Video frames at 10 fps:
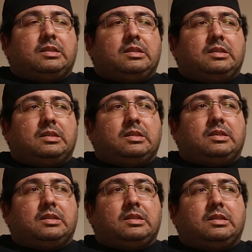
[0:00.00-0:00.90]

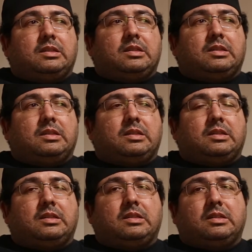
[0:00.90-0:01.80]

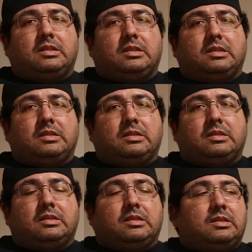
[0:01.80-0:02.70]

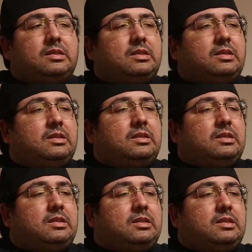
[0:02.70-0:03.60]

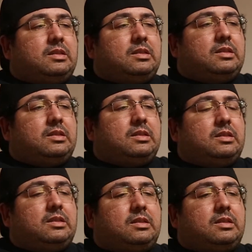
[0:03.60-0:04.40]
[no speech]